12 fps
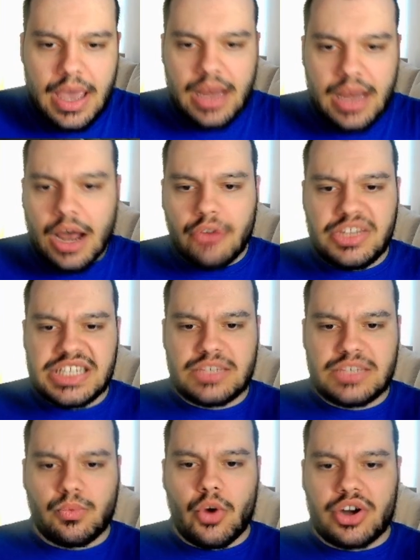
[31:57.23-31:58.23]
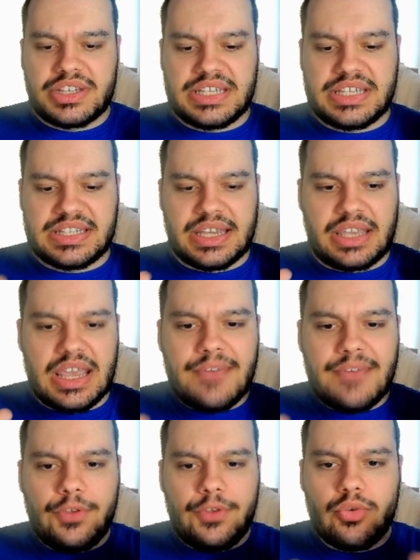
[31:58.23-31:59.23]
And how this works is like
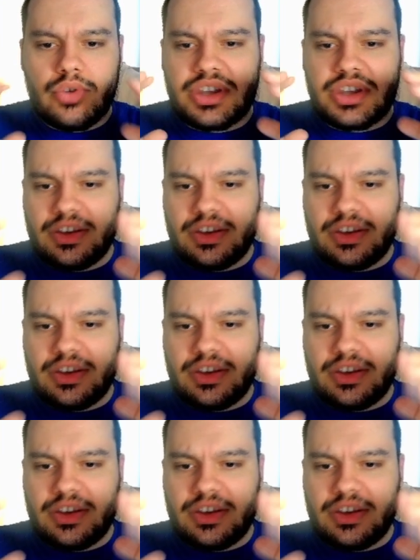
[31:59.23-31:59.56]
if you